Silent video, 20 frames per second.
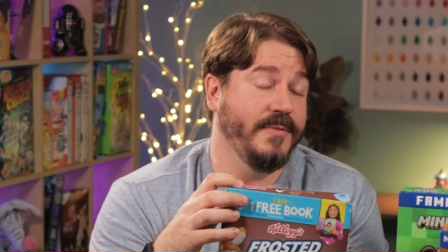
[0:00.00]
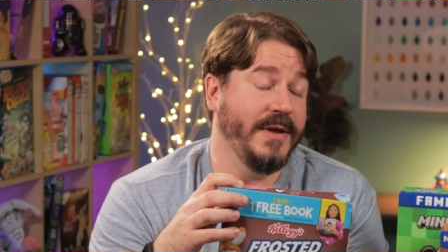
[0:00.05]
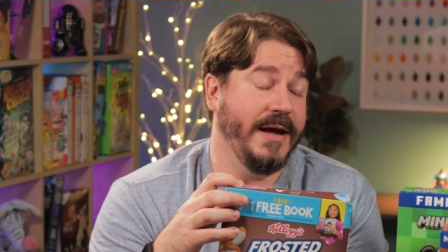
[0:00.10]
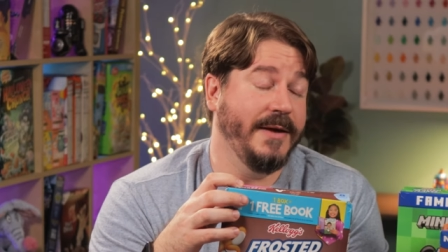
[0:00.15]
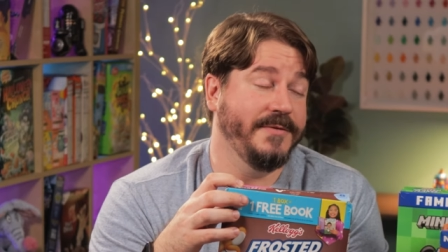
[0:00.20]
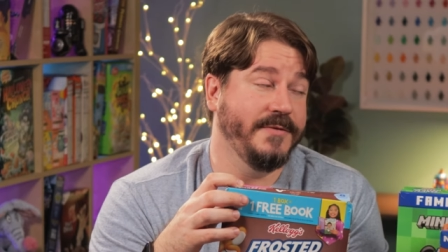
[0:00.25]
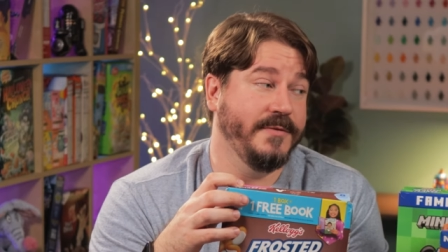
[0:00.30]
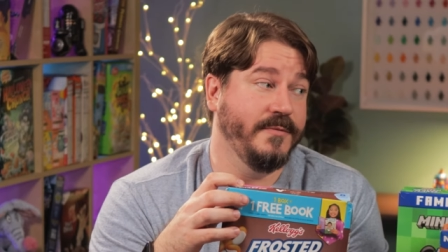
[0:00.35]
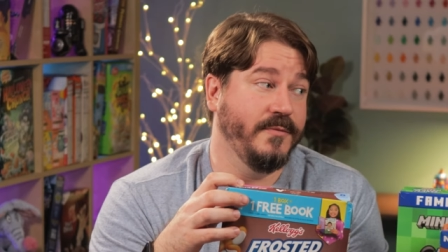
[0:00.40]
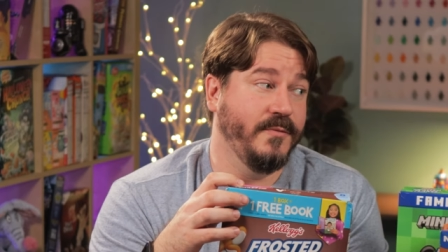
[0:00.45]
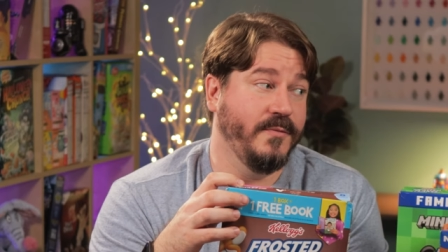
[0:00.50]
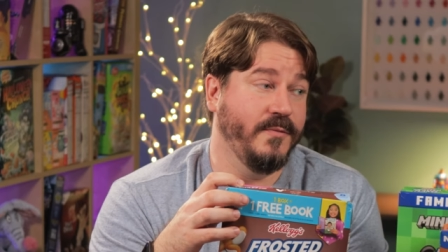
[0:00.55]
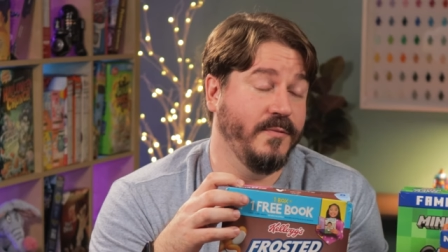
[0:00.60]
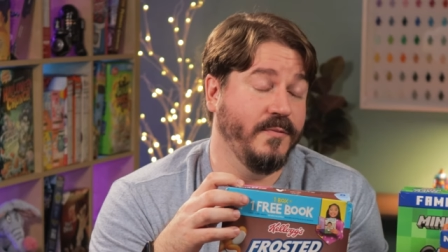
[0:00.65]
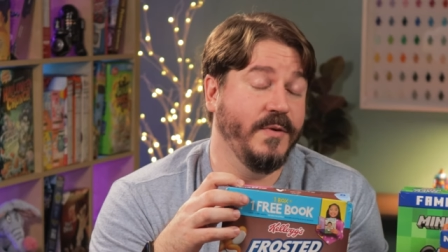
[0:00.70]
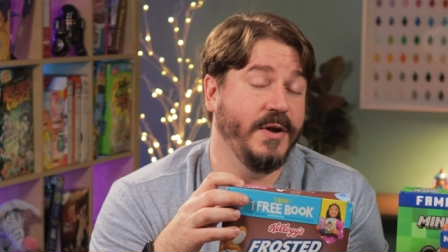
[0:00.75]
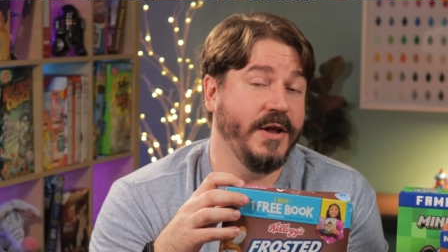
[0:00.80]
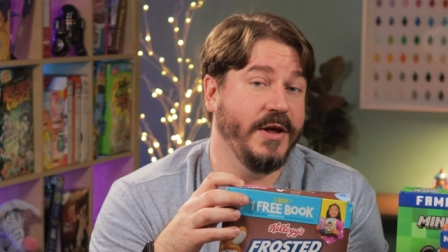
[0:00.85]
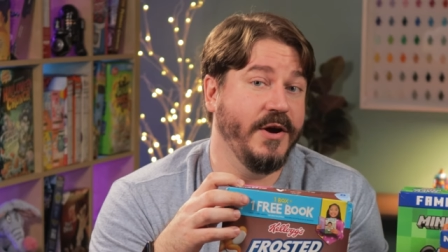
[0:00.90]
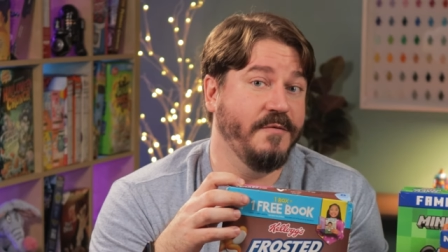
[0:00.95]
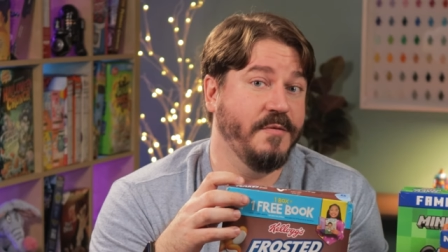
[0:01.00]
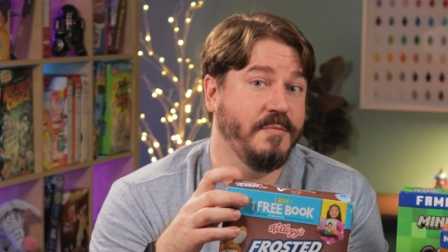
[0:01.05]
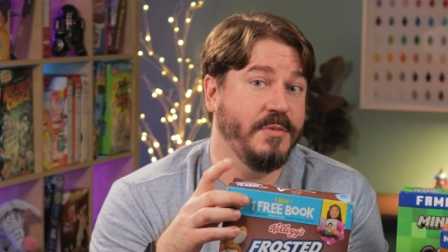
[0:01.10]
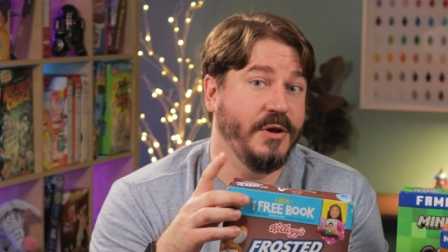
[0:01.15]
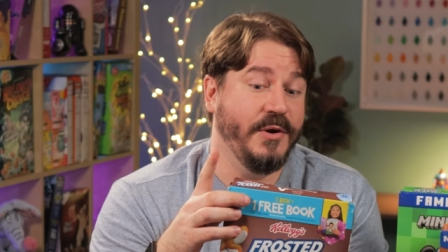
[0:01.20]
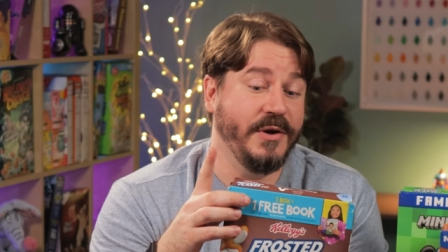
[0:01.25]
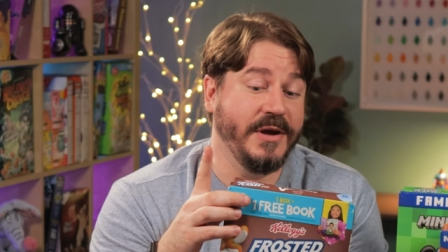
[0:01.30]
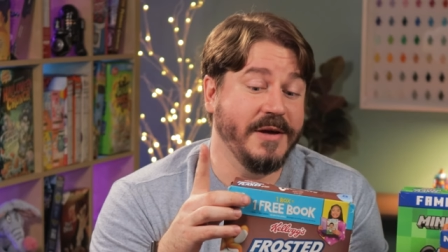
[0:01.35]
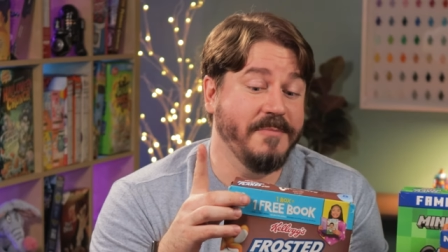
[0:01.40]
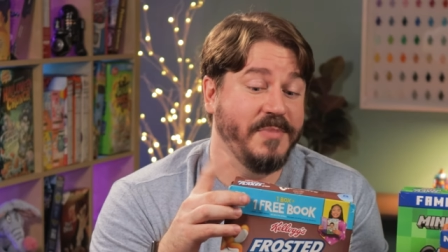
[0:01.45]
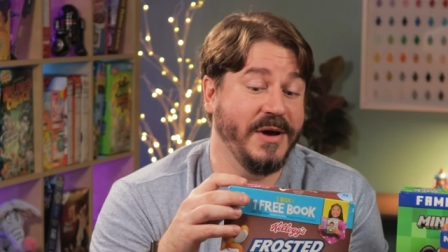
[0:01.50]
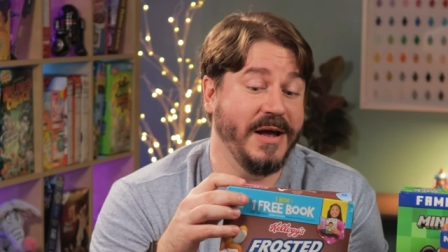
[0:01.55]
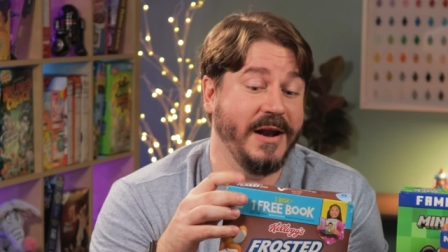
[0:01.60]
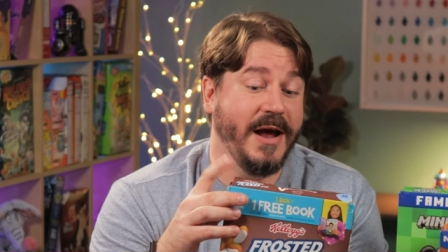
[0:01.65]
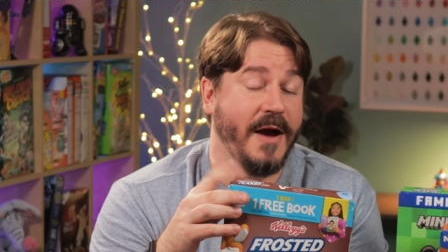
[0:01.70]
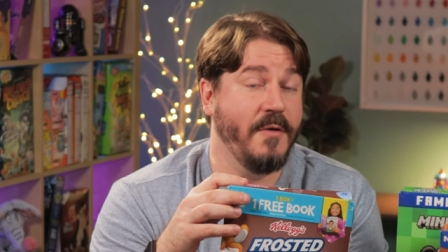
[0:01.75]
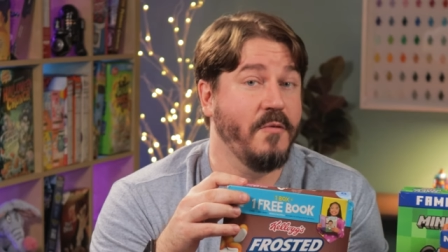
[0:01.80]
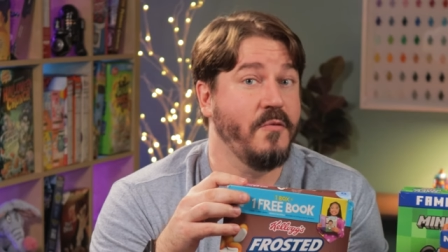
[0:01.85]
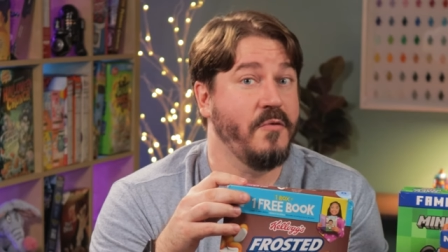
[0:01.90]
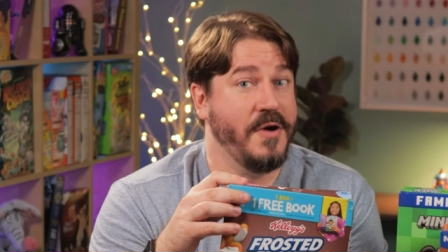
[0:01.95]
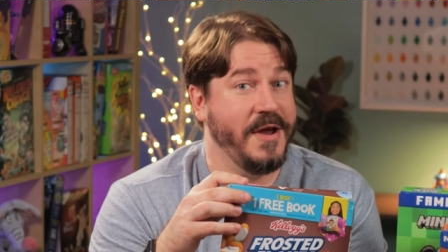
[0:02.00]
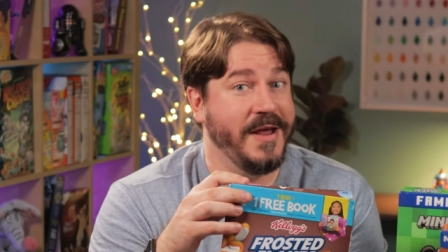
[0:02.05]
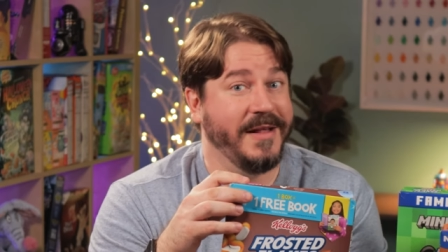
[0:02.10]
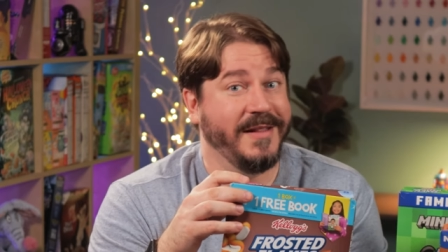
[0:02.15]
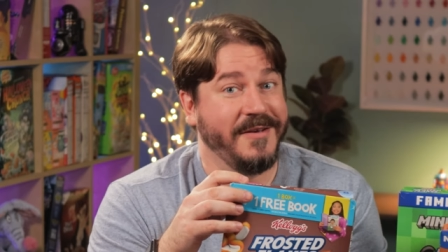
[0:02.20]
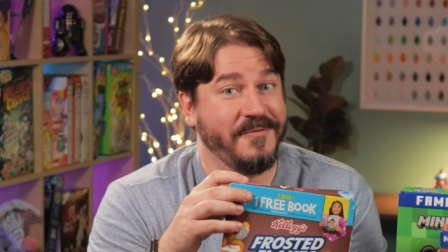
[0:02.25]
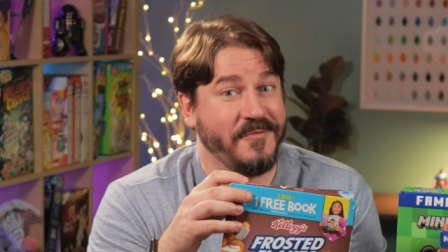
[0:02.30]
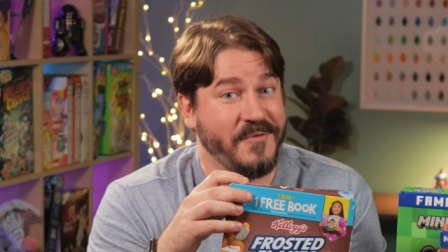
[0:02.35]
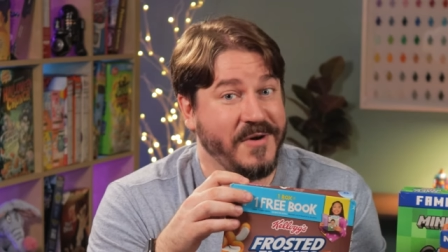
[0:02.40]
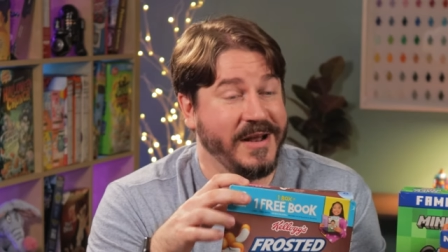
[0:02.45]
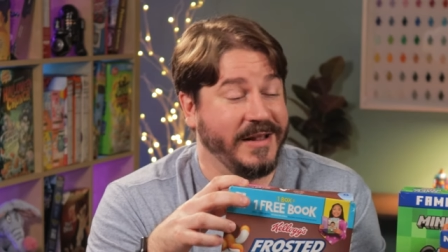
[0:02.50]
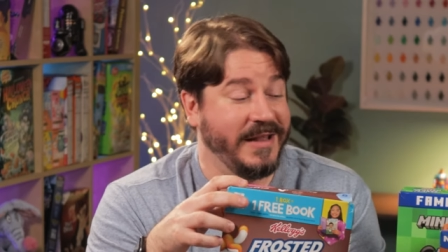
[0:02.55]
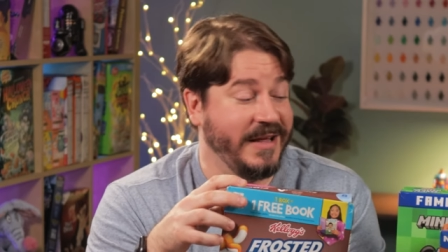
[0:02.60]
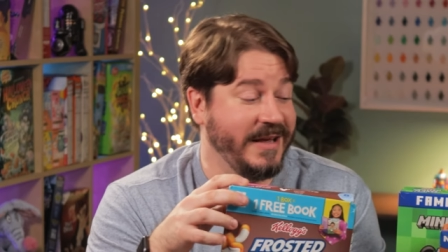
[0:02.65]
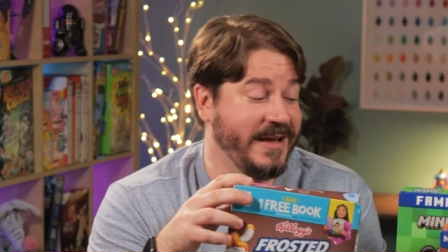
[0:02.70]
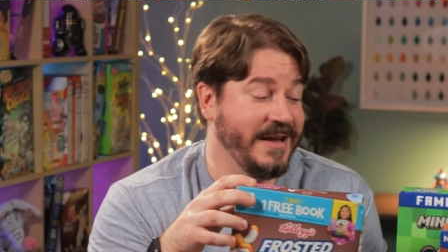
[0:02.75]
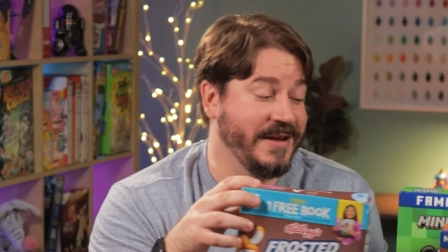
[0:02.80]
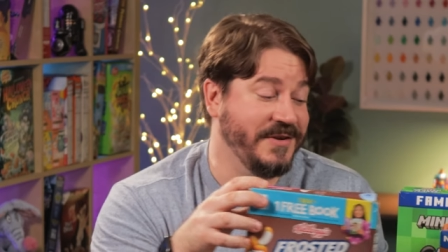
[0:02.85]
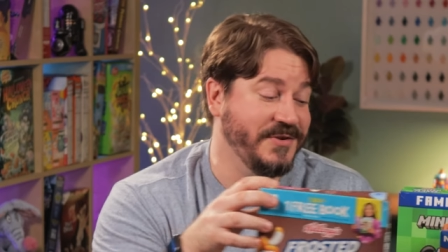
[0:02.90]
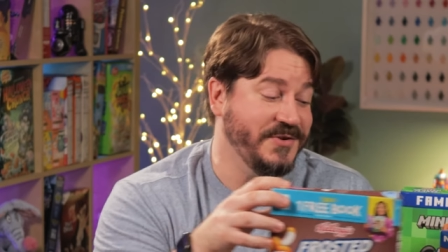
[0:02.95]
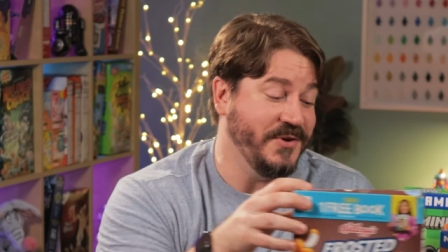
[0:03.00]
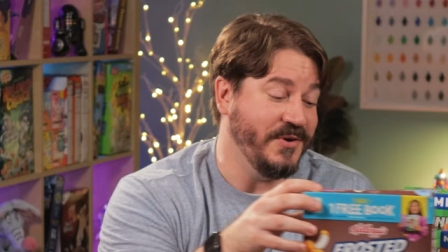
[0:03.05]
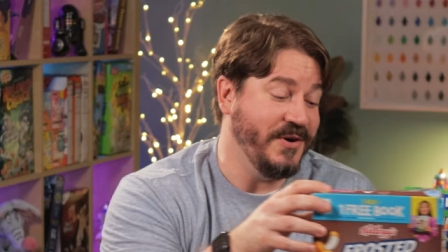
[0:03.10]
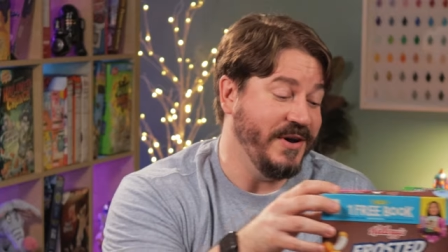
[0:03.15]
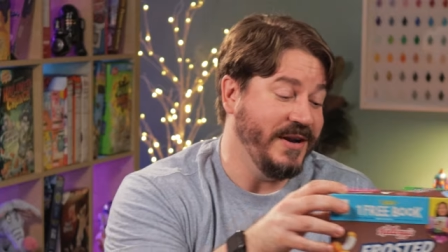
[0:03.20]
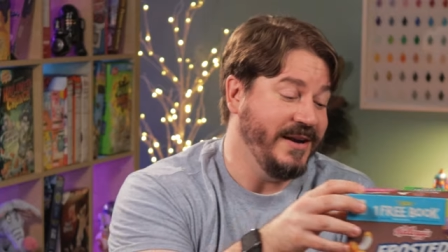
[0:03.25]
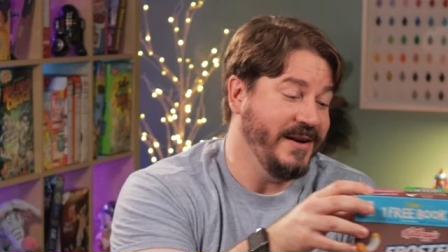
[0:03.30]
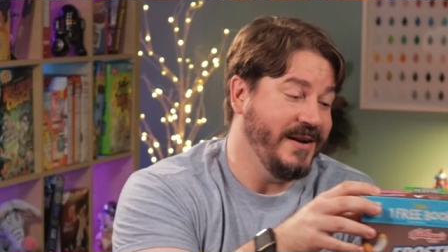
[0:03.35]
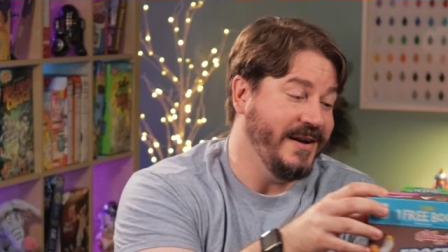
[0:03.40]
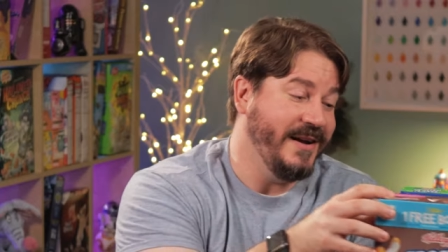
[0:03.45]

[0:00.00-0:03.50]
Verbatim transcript: That's really overblowing it, but I really, really enjoyed